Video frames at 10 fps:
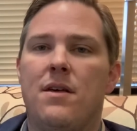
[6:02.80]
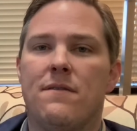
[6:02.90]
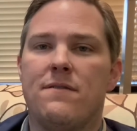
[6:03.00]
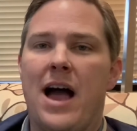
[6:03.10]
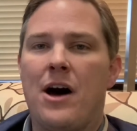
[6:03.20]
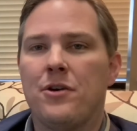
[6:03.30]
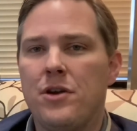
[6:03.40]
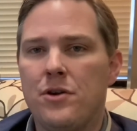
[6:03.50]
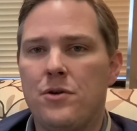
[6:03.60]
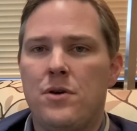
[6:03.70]

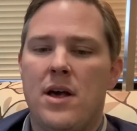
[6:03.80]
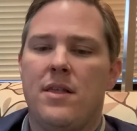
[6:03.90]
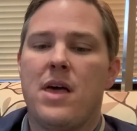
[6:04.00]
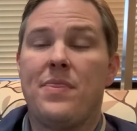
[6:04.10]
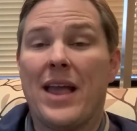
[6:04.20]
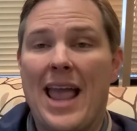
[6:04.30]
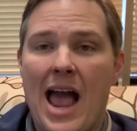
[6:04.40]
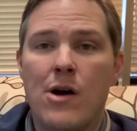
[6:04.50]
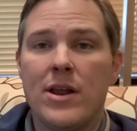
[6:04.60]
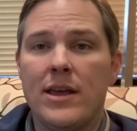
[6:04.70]
value that the
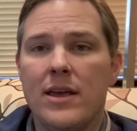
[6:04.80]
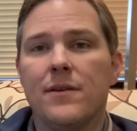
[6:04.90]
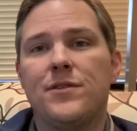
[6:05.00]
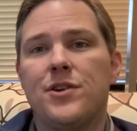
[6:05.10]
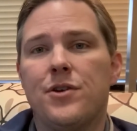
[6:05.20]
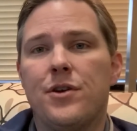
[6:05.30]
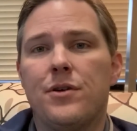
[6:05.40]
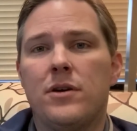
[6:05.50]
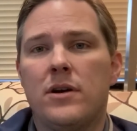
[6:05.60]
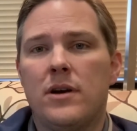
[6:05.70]
county gives to
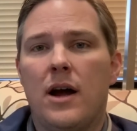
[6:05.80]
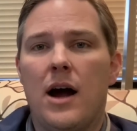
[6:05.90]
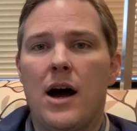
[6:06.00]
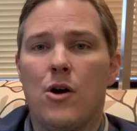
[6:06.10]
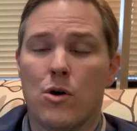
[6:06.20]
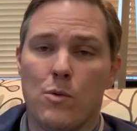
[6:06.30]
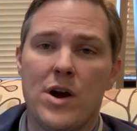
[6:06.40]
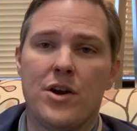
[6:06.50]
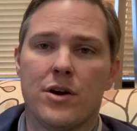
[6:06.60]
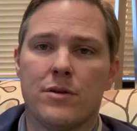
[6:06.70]
you, or
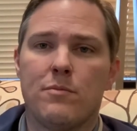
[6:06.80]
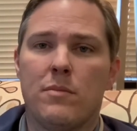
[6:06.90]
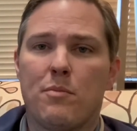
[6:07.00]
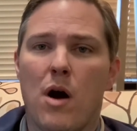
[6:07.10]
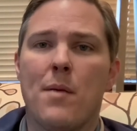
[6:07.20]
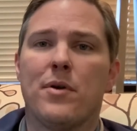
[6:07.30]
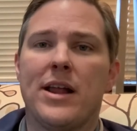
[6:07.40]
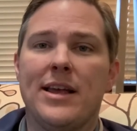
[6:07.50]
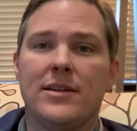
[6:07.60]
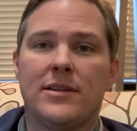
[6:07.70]
what your
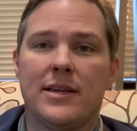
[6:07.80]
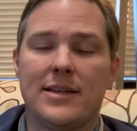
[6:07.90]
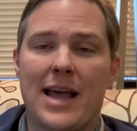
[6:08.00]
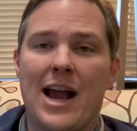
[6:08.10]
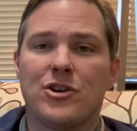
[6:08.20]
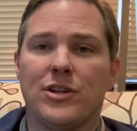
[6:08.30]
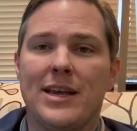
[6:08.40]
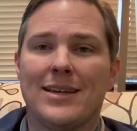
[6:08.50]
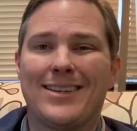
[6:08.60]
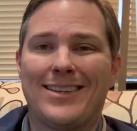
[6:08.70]
property is actually
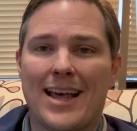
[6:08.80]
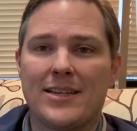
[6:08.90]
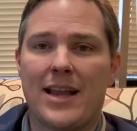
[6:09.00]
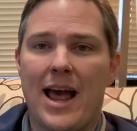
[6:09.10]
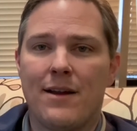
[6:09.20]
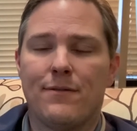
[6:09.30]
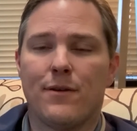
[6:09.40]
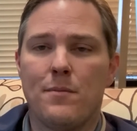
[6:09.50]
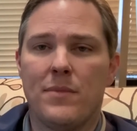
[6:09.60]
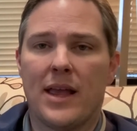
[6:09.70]
assessed at
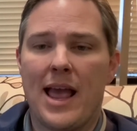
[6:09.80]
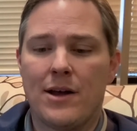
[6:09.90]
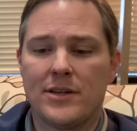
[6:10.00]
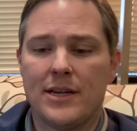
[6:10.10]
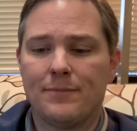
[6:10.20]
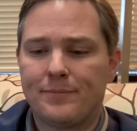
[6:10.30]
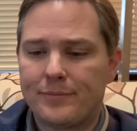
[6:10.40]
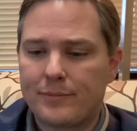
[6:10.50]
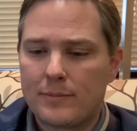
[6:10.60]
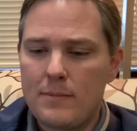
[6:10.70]
from the county.
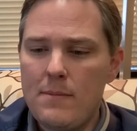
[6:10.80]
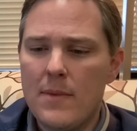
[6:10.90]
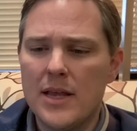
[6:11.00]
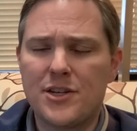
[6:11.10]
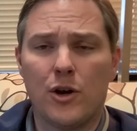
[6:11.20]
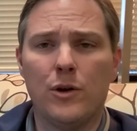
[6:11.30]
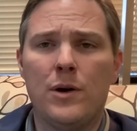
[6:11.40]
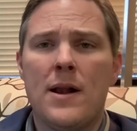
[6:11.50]
So